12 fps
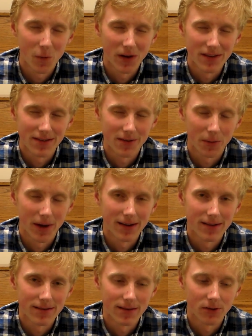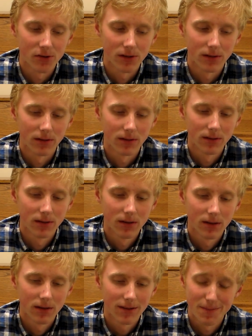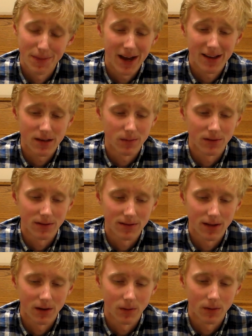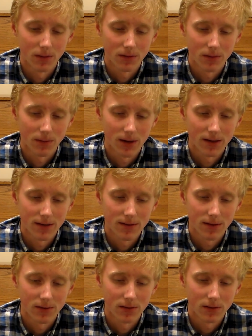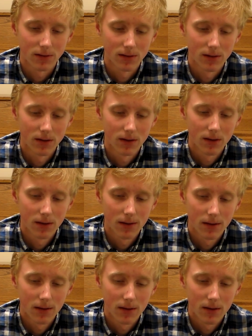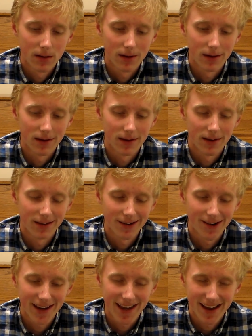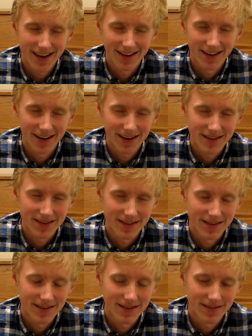was the right decision. It's impossible to say what was the right decision. And you know, I can